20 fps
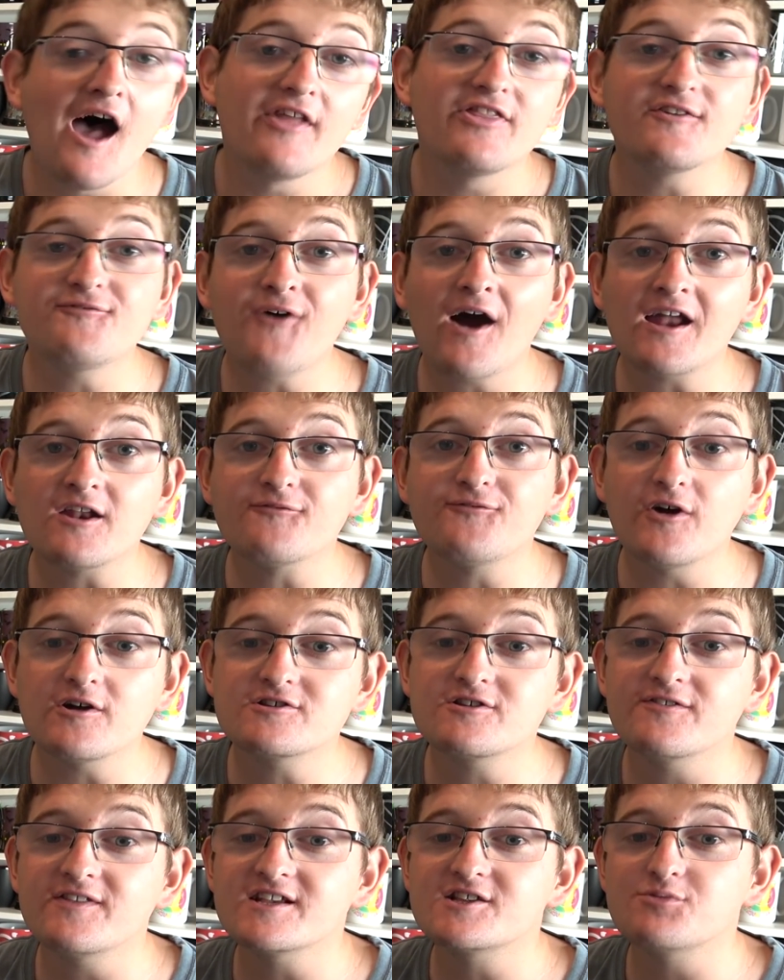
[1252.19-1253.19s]
The final
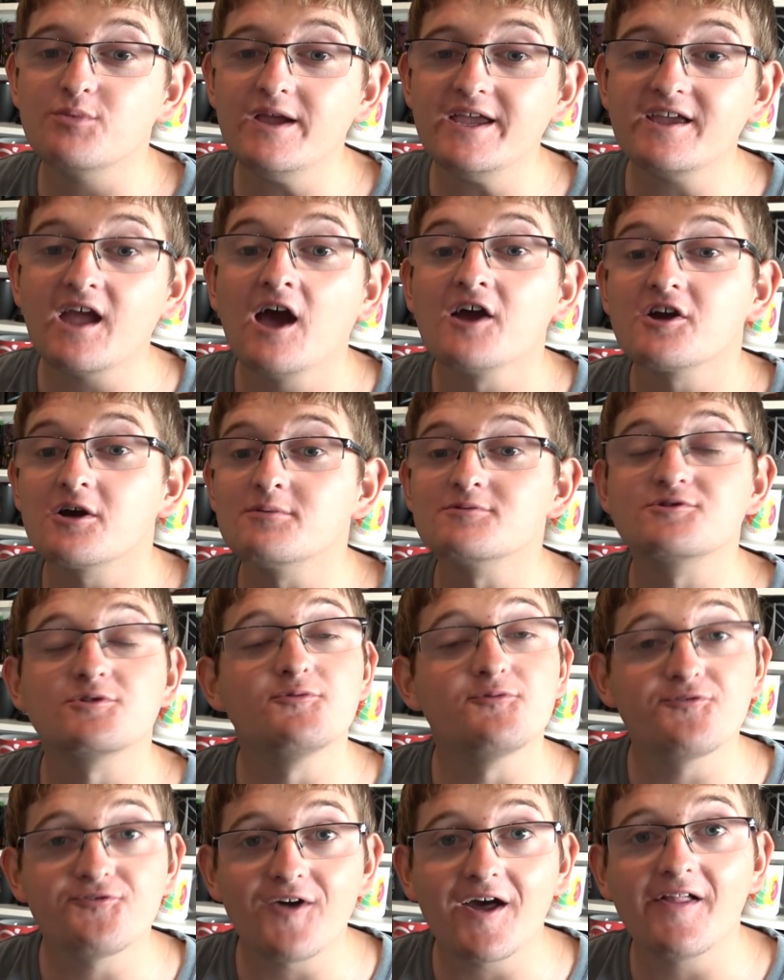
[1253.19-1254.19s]
photo this week comes
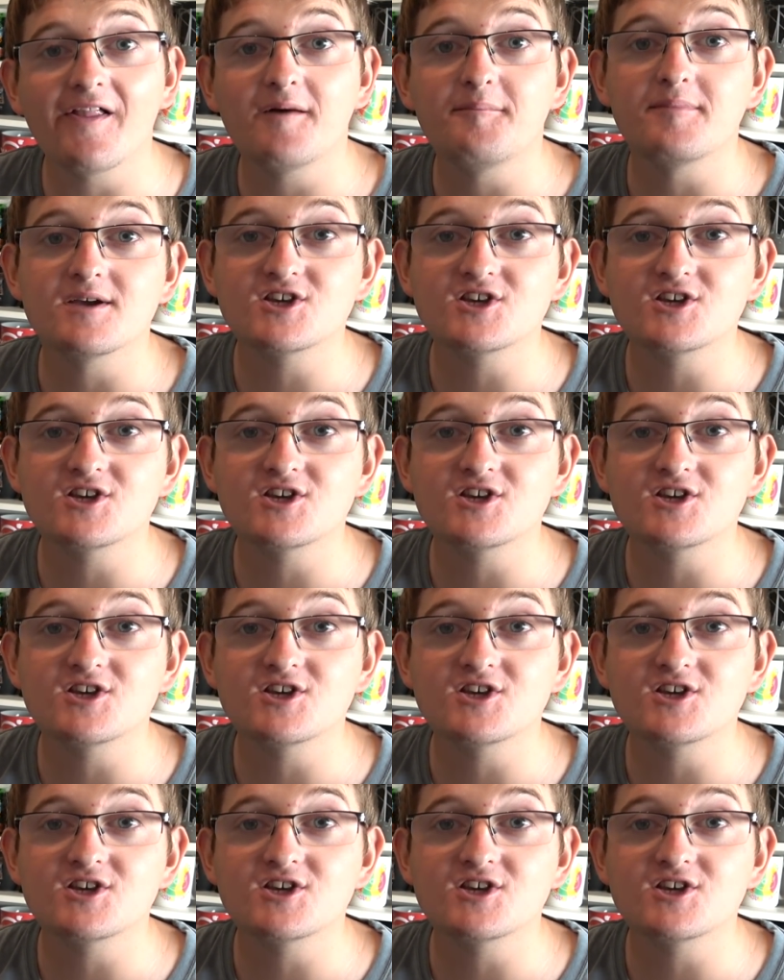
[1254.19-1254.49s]
from Phil and